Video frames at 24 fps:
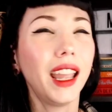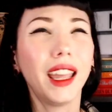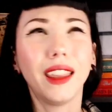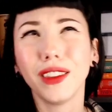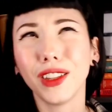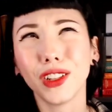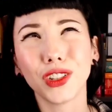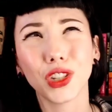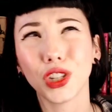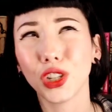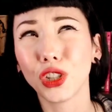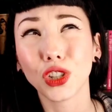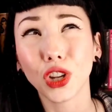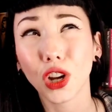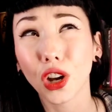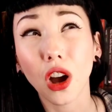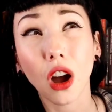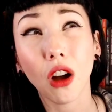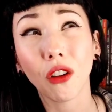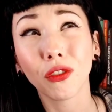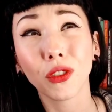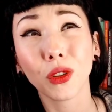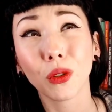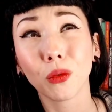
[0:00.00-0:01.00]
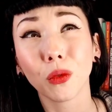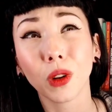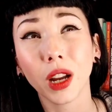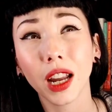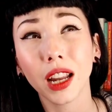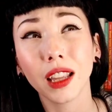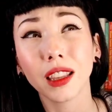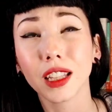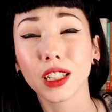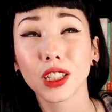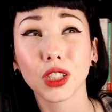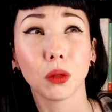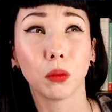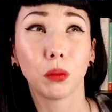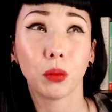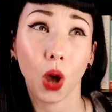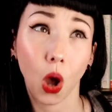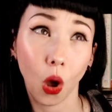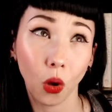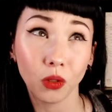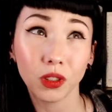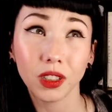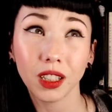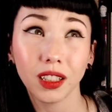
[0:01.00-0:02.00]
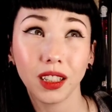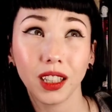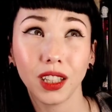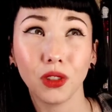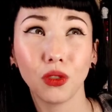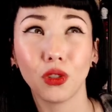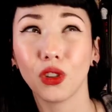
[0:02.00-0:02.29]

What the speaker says: and then she took off the ring that supposedly